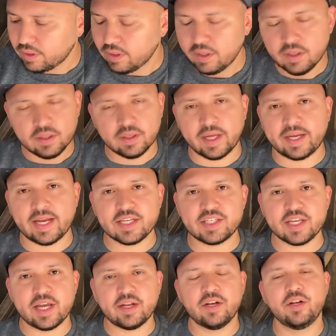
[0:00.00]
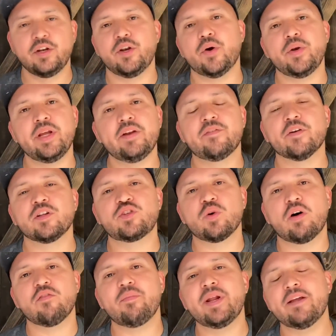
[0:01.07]
Like I said, no need for a
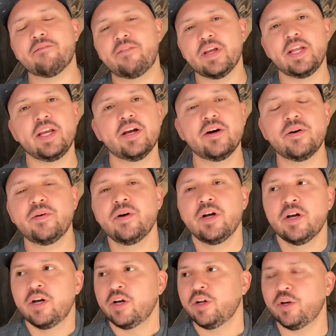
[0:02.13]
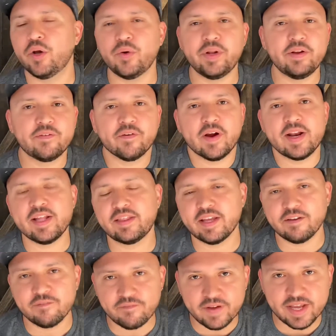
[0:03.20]
12-minute video, no need for anything
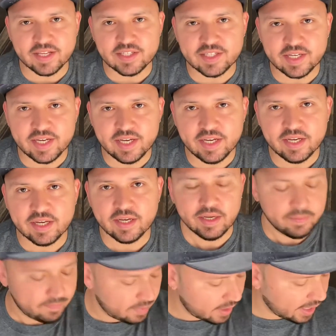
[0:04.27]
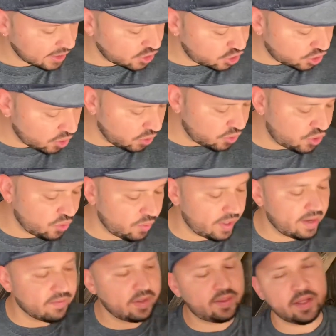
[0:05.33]
fancy. I showed you what
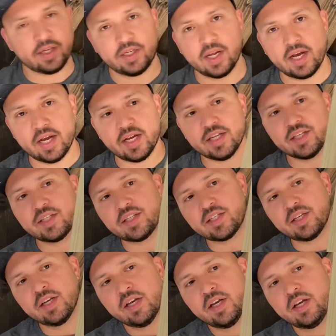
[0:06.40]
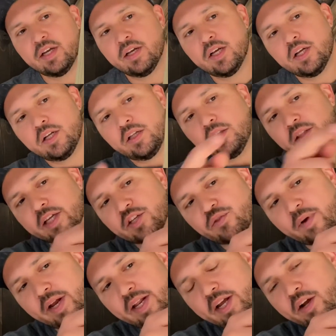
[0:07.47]
everything does. This
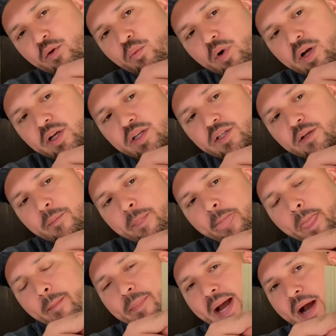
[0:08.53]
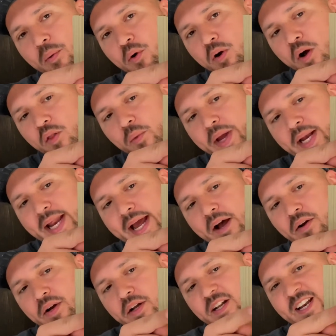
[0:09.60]
right here was power all the way
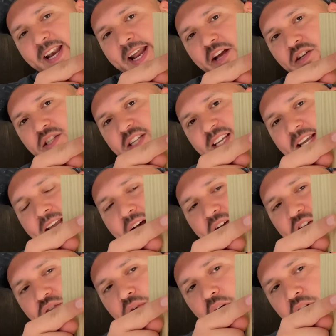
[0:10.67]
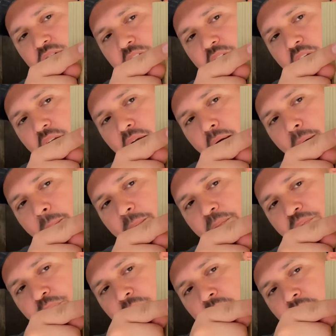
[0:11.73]
down, nail sticking out as far as it can go.
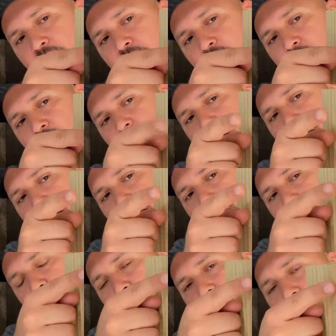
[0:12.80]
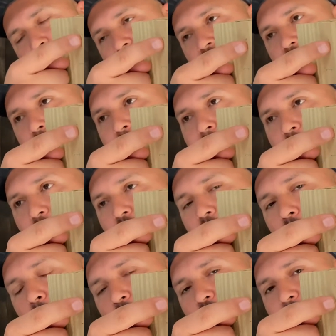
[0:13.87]
And right here, power
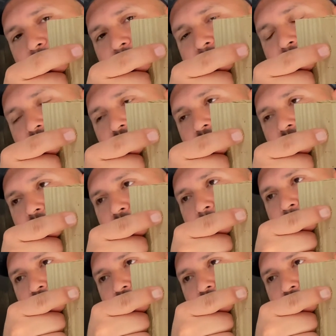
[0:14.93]
all the way down, nail to